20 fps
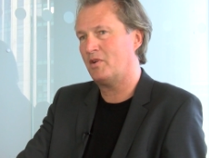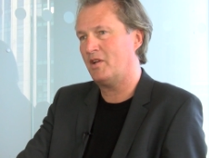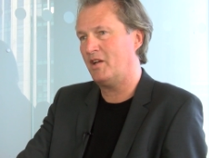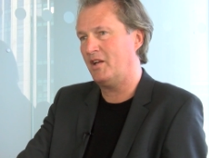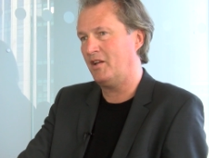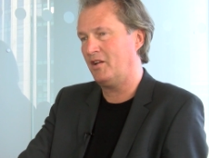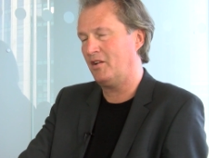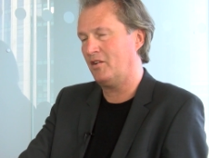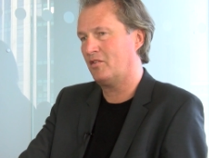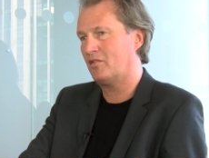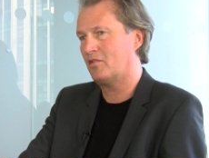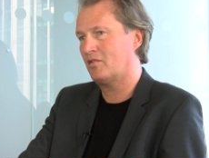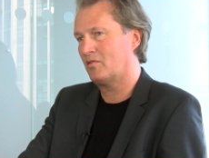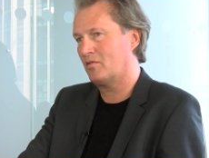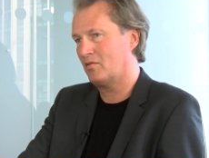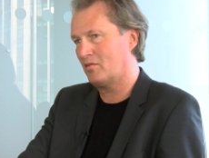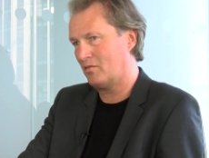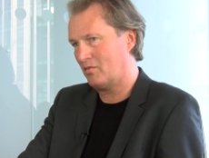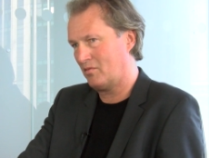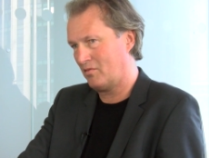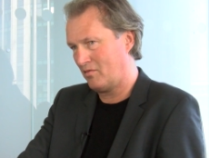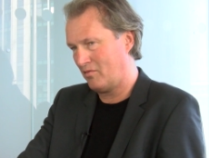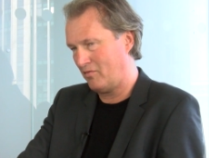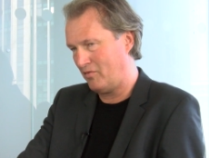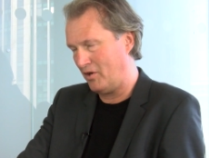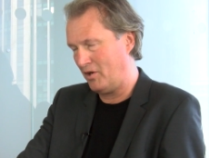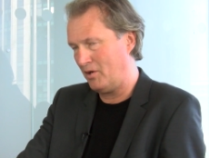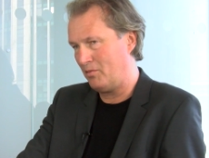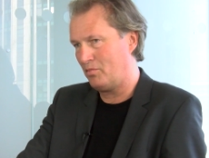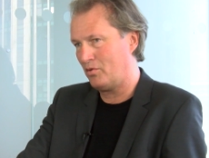planning is
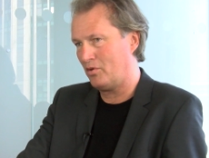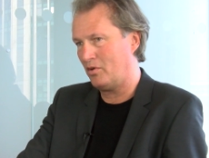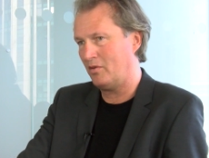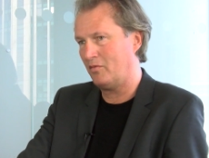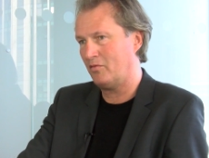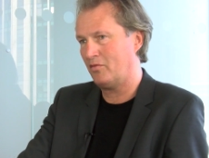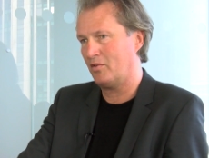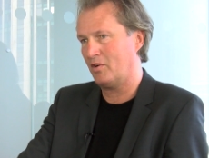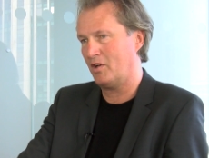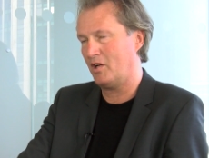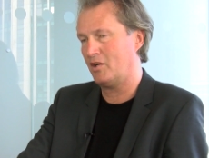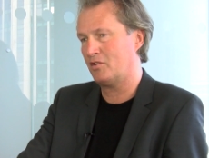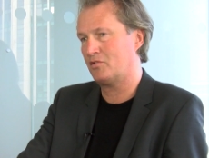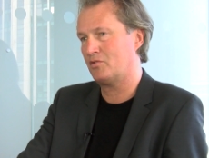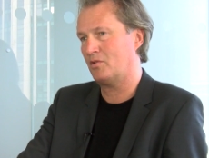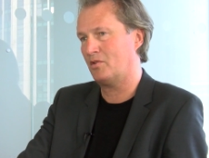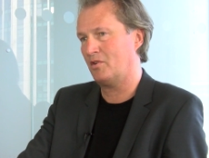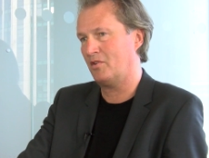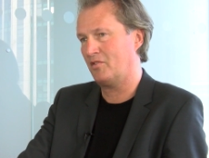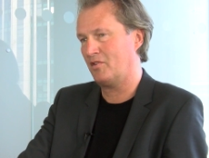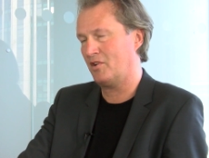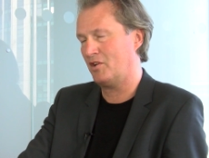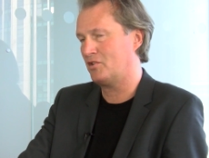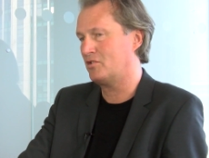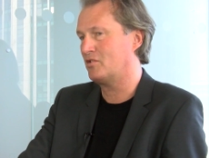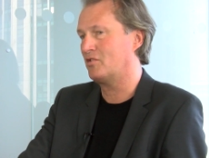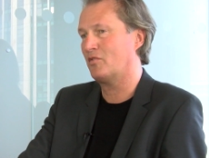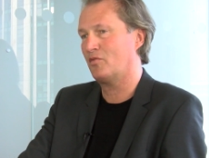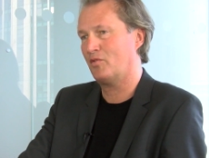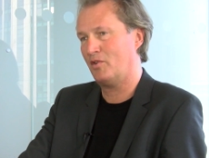very important for large
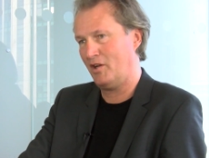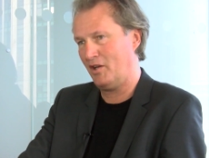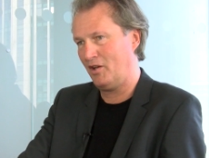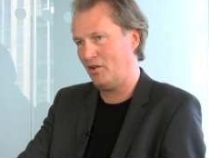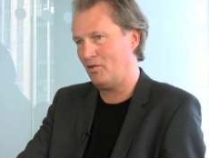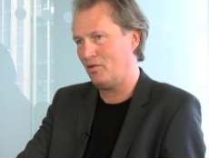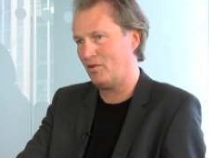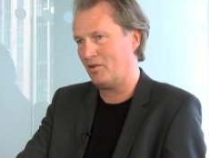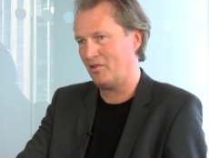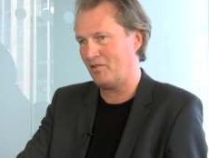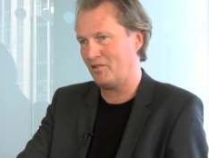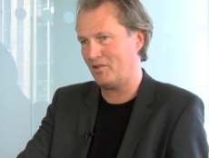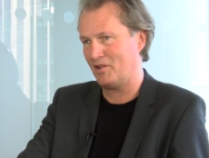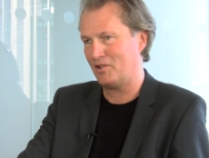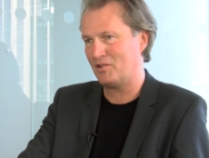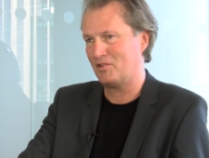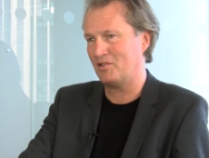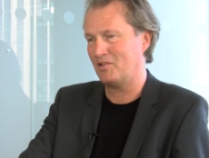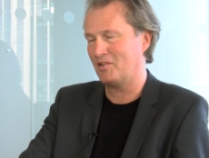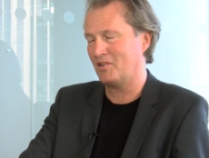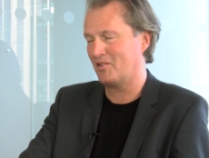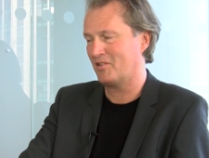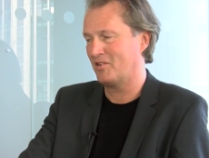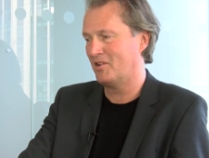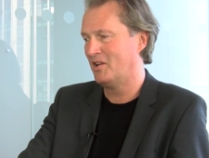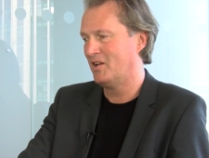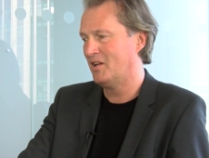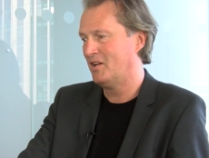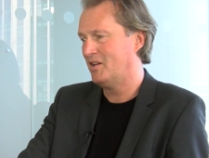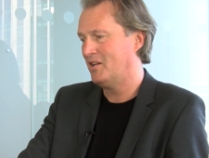organizations, for any organization,
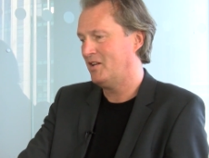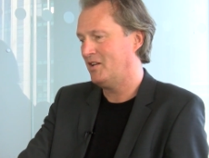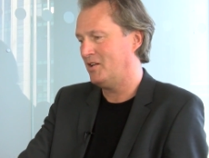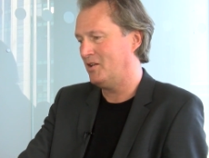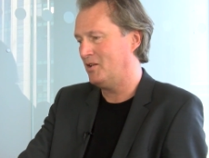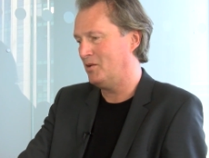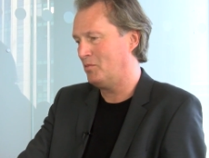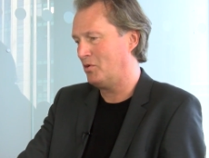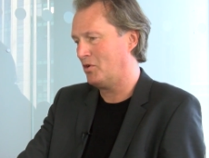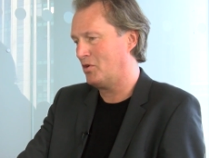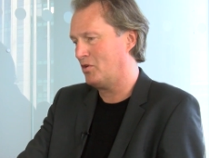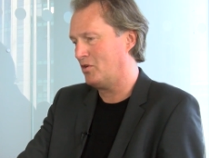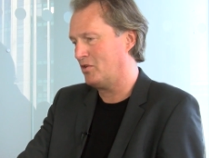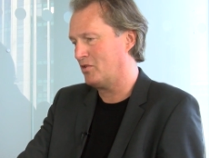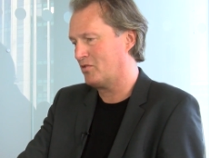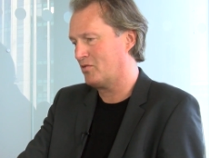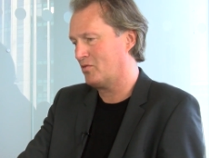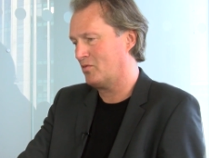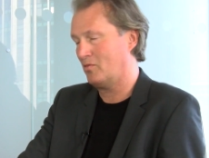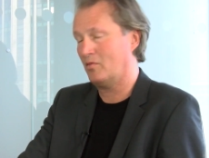because